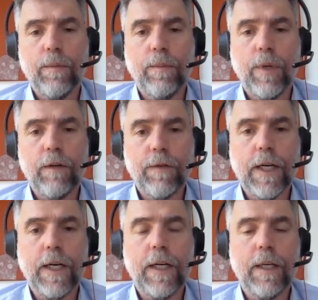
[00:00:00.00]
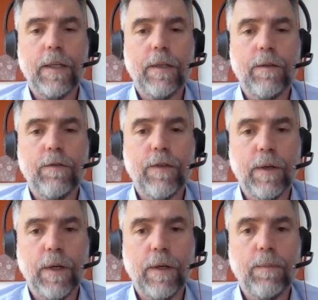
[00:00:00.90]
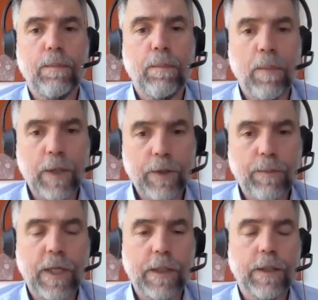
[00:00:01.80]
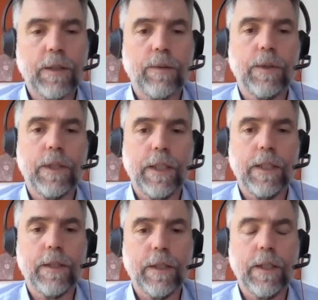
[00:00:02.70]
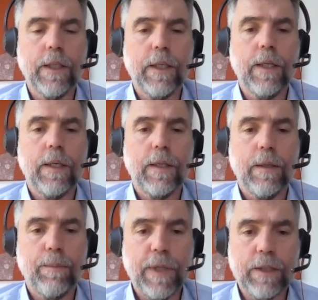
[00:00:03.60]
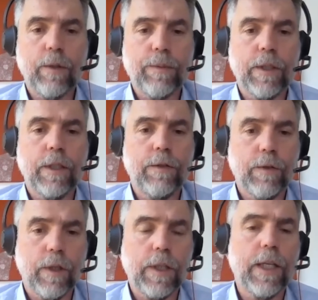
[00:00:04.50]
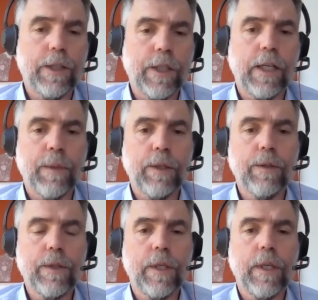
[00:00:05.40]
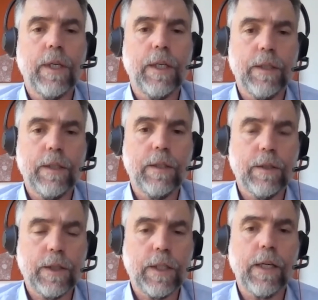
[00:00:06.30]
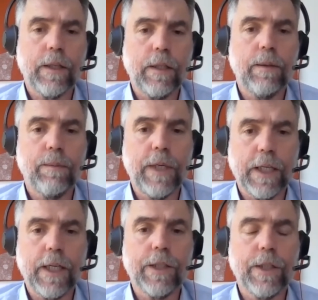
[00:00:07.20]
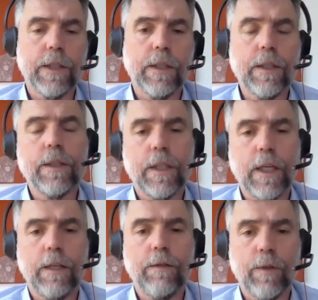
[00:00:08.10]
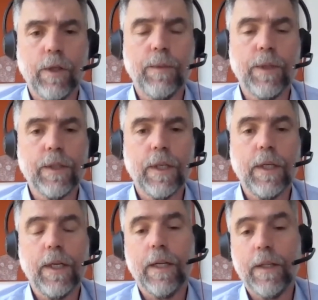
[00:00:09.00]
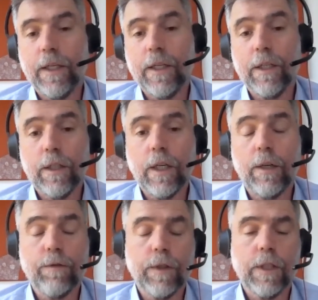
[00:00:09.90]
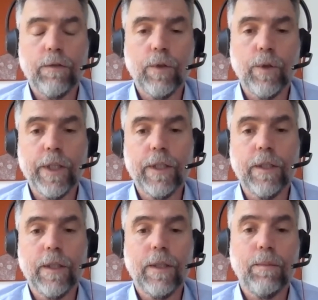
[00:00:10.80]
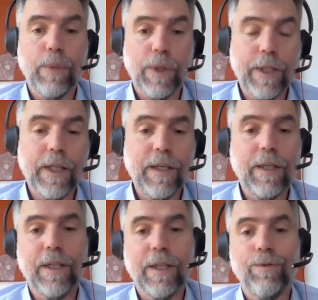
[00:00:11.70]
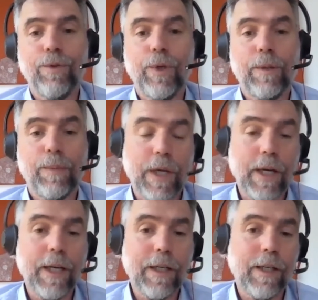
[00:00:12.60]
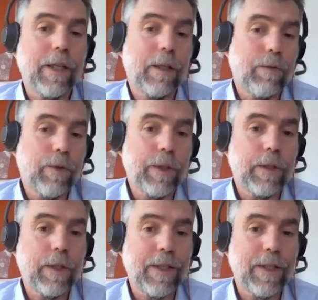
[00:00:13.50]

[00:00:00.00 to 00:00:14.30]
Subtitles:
by far, for most patients with TSC, the best option if you've got large AMLs is to start the medication, start everolimus, and then you can hopefully avoid bleeding, you can avoid pain, and you can avoid